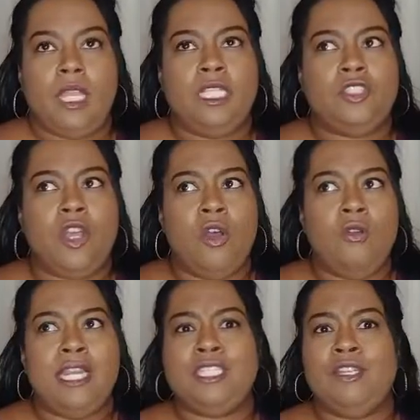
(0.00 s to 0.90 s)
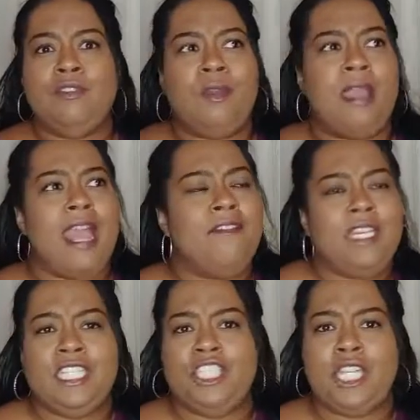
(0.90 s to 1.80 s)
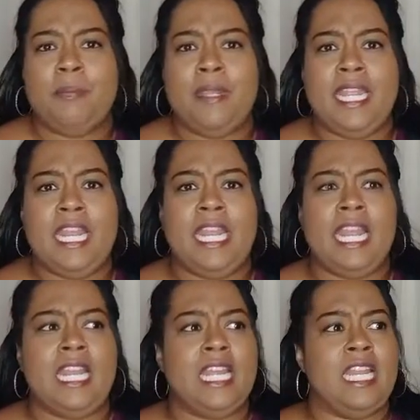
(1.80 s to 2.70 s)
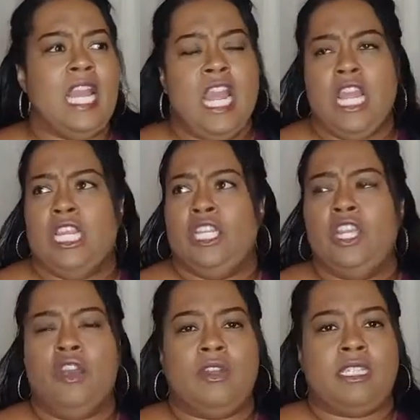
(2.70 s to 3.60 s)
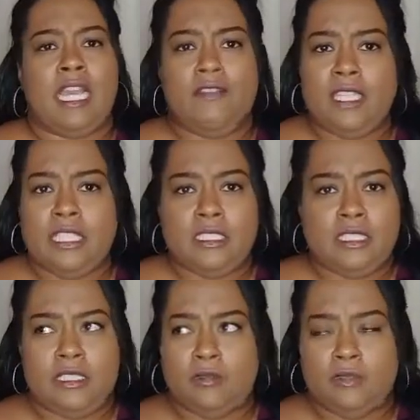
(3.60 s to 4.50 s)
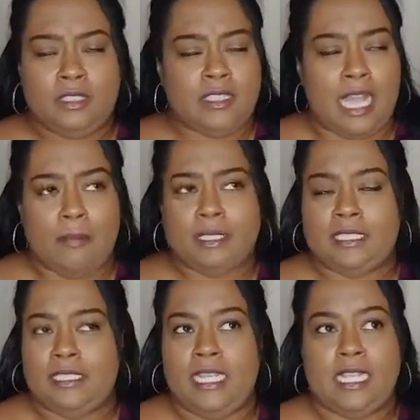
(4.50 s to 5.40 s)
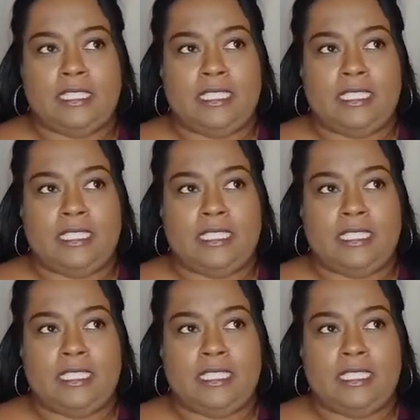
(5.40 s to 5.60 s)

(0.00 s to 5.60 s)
So next thing you know, Heavenly's jumping in, and because Heavenly's I'm guessing